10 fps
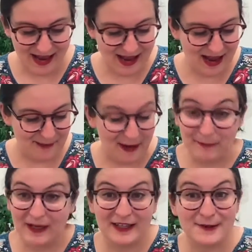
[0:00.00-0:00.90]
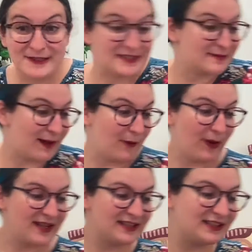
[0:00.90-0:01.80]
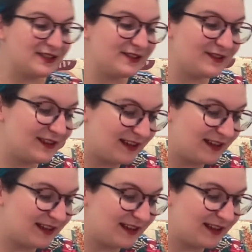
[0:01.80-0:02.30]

I'm gonna use my white glue